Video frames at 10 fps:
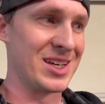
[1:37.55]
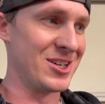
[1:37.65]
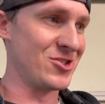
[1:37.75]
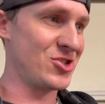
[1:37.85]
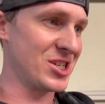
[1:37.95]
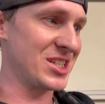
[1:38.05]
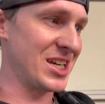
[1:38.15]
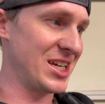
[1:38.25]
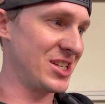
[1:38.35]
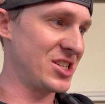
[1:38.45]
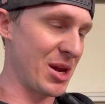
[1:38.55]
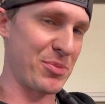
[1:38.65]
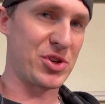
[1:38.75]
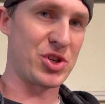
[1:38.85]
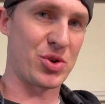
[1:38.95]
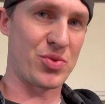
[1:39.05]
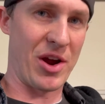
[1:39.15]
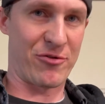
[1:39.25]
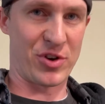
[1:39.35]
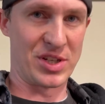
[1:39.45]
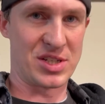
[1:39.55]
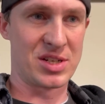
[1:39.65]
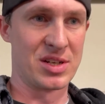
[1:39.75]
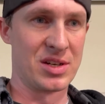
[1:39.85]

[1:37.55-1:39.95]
is just a temperature reference.